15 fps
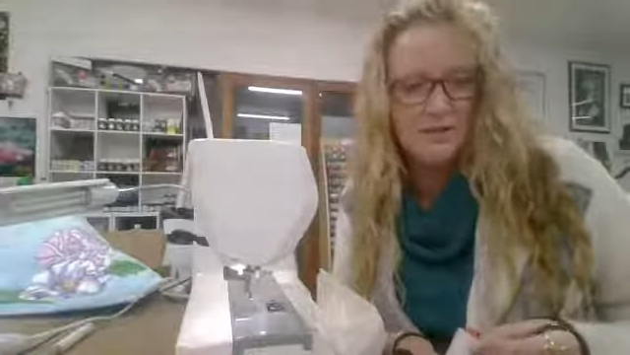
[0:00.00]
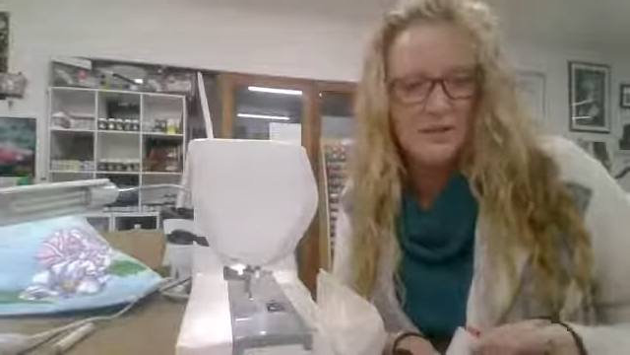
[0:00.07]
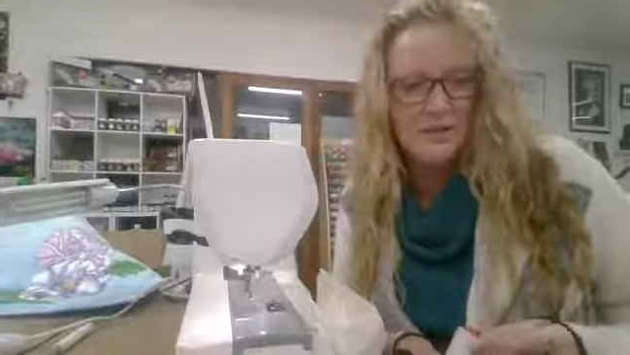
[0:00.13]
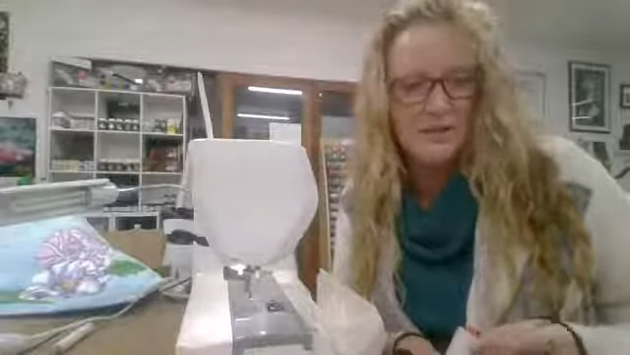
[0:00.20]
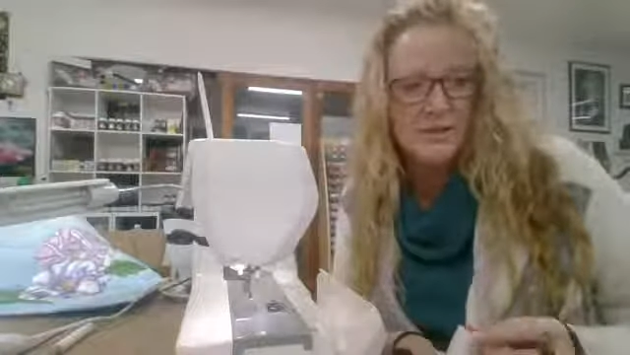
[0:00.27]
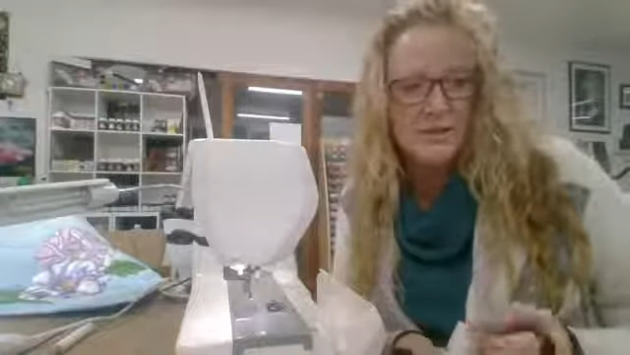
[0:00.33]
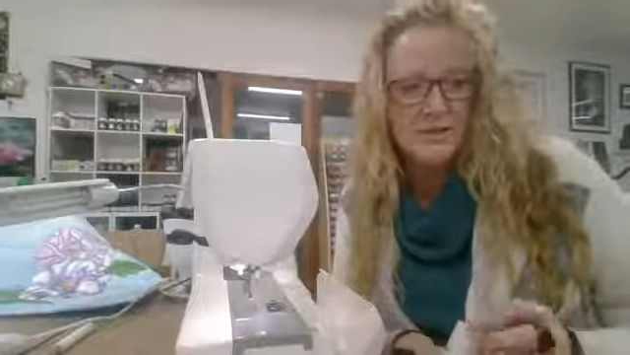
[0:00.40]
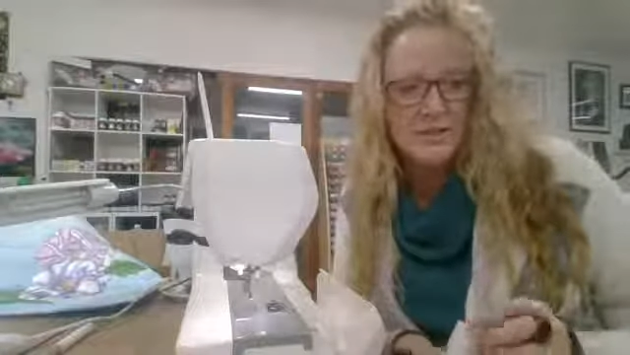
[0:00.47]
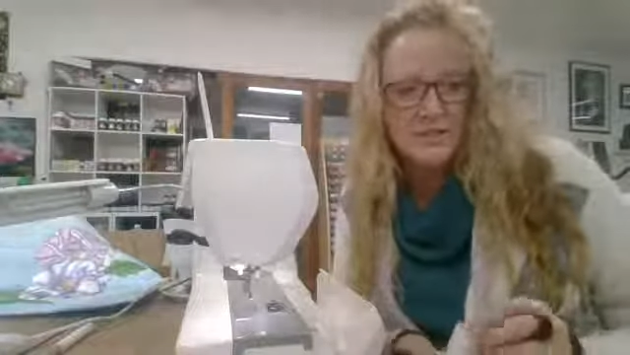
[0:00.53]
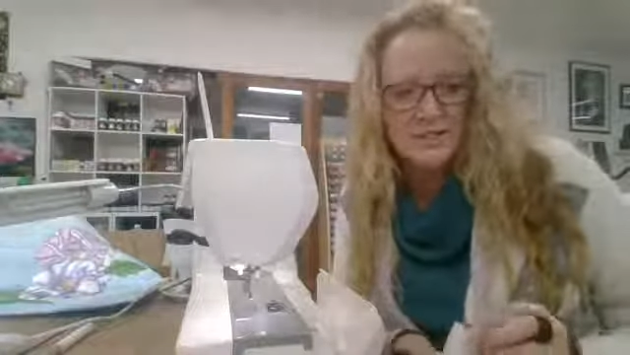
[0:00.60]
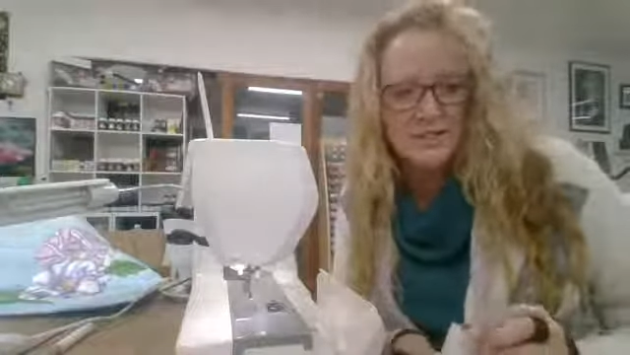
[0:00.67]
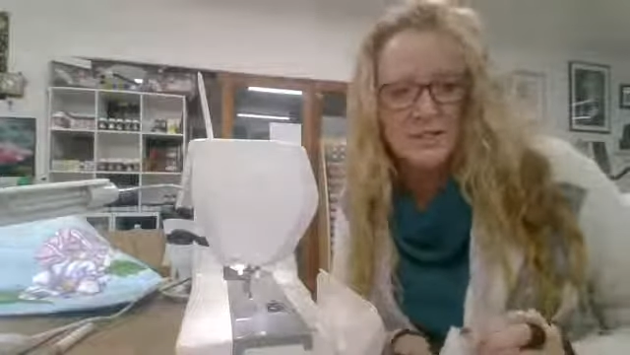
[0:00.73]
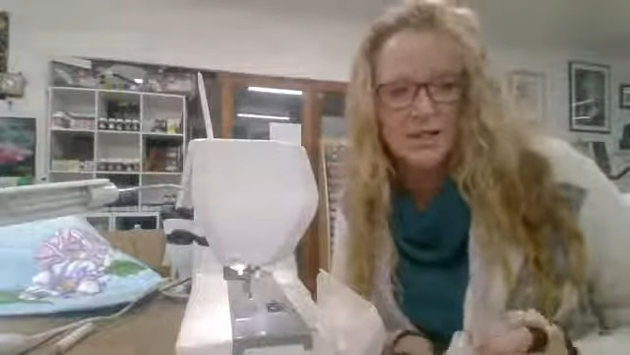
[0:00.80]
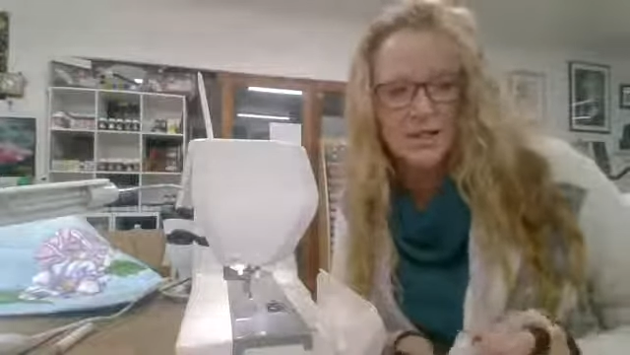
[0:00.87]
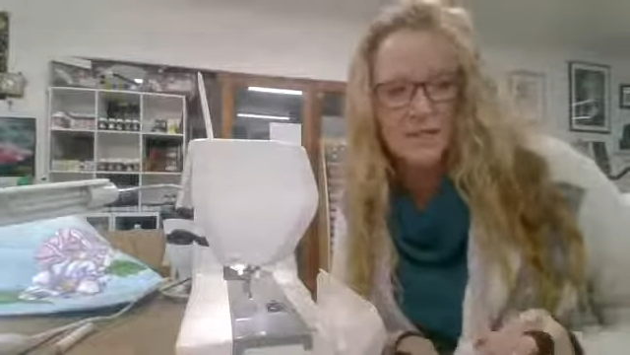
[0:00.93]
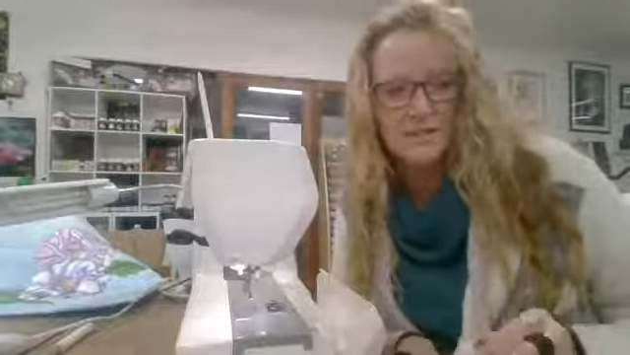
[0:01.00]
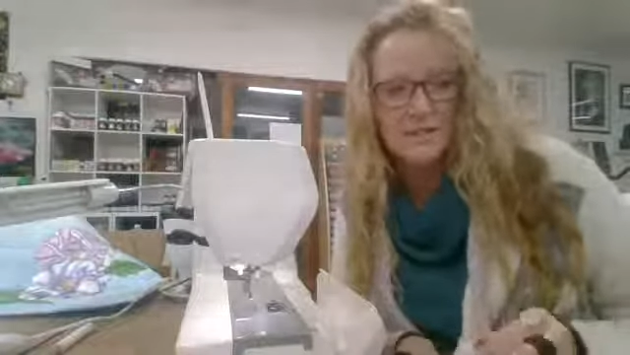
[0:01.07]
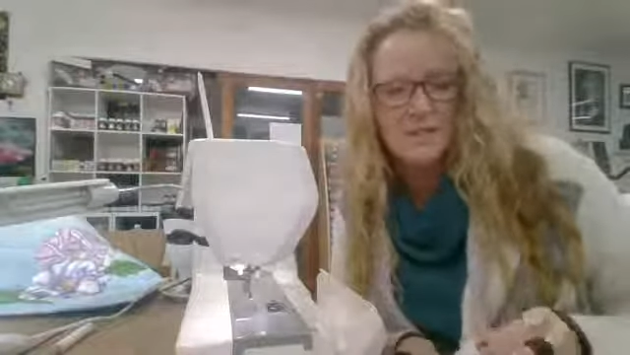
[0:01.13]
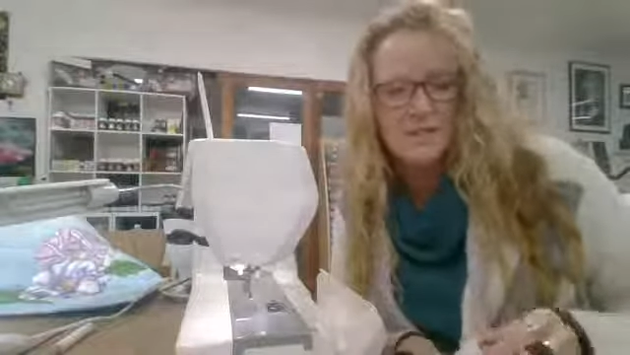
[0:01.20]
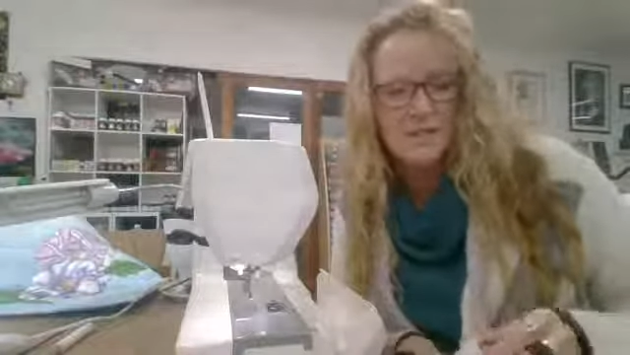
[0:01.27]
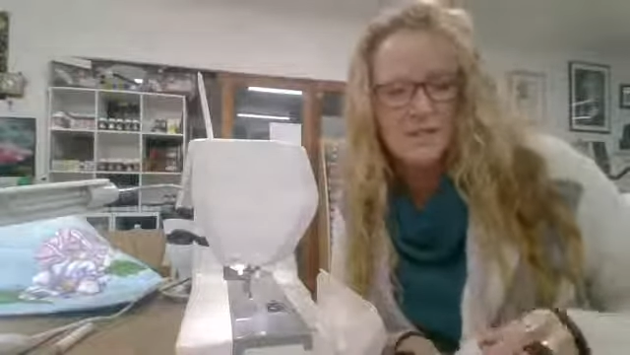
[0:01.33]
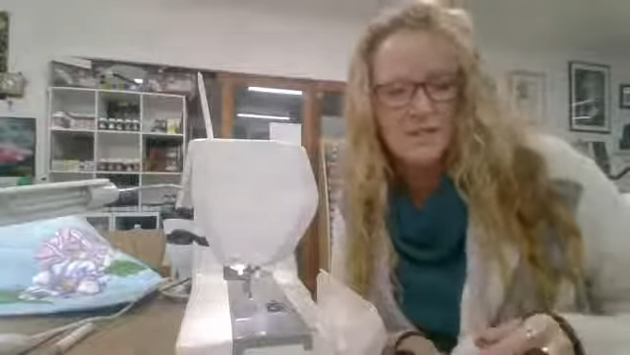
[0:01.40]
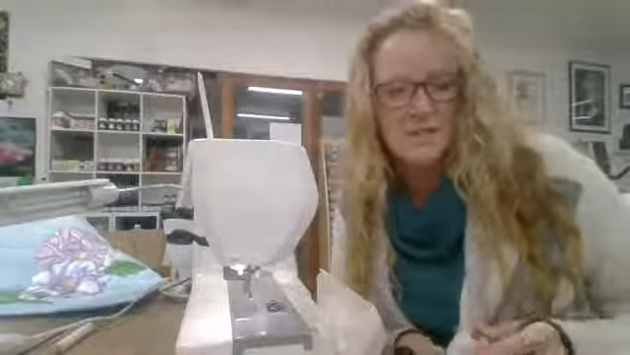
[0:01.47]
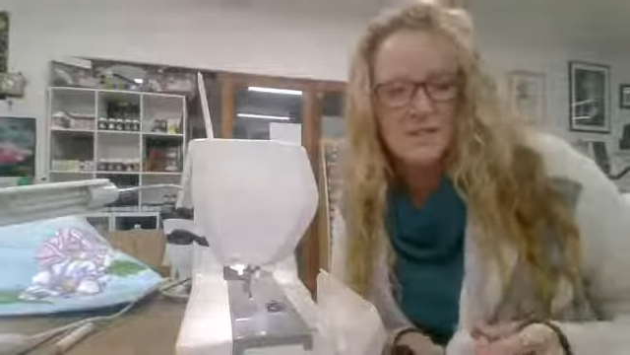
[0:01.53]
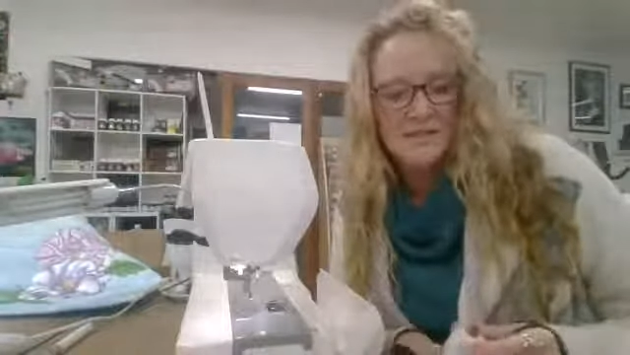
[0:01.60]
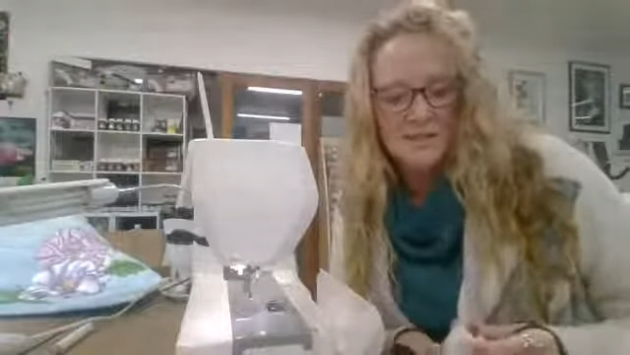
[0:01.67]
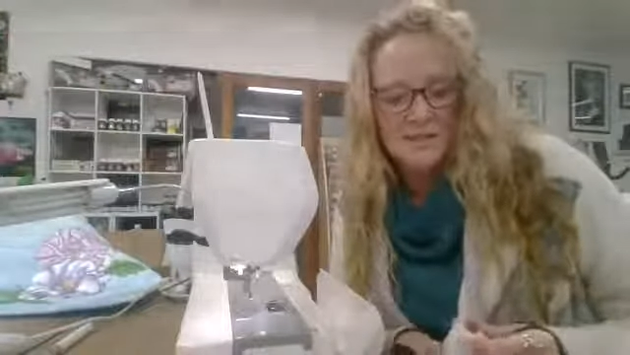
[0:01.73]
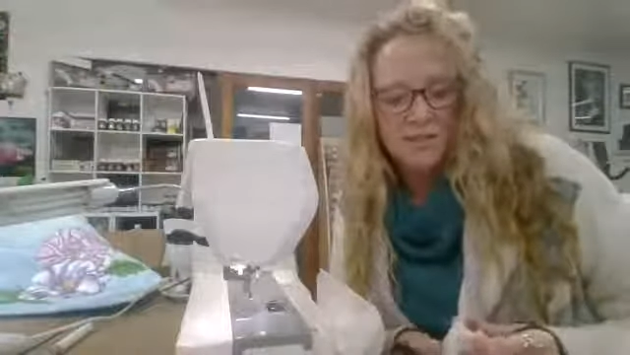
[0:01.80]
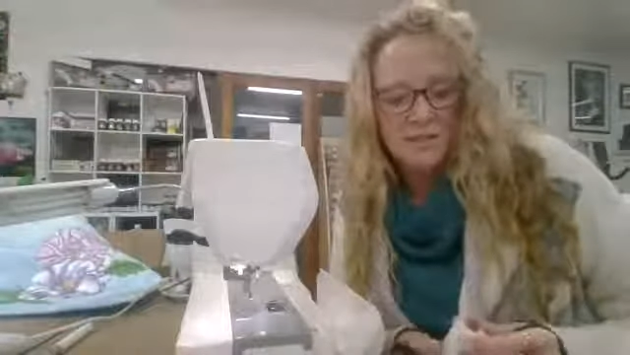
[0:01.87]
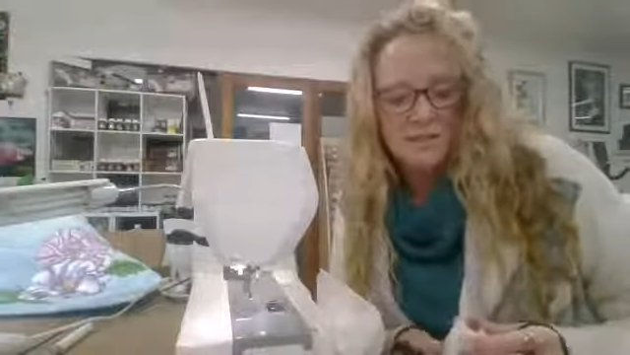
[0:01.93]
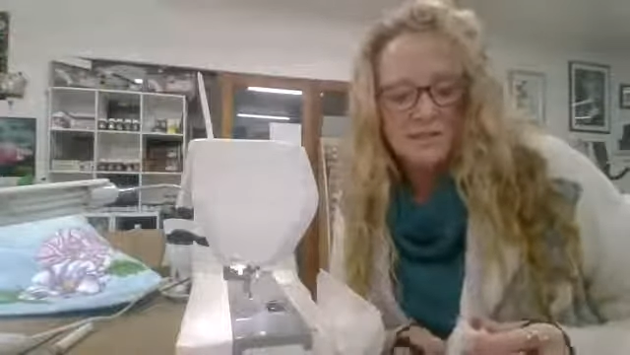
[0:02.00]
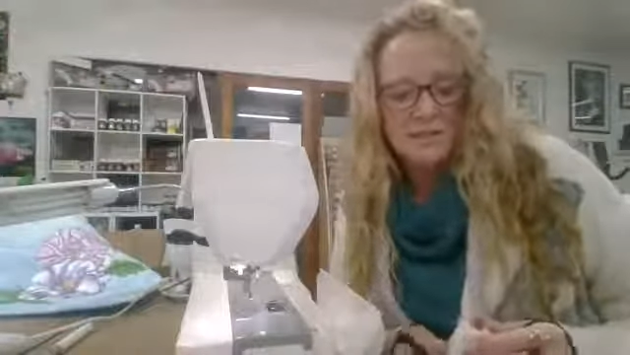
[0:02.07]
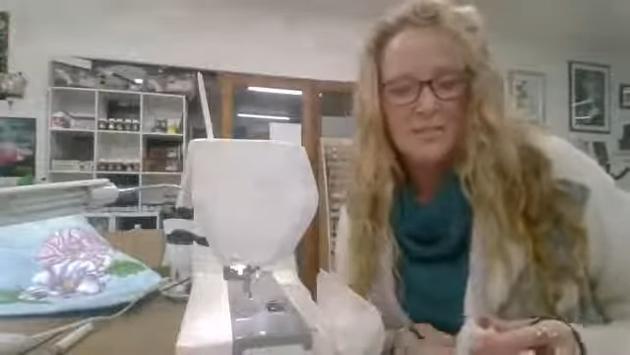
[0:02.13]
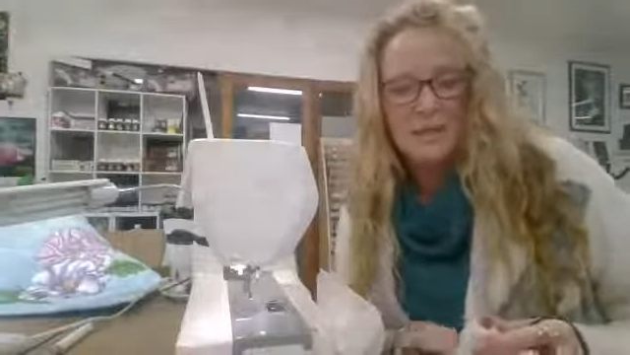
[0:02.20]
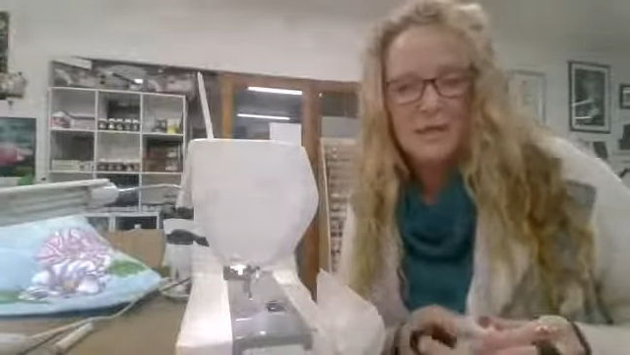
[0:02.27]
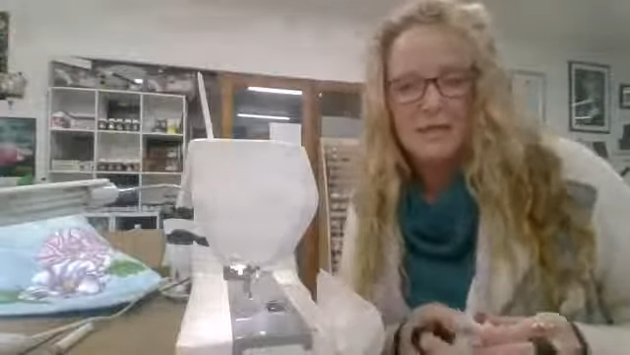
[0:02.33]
Julie's just started doing some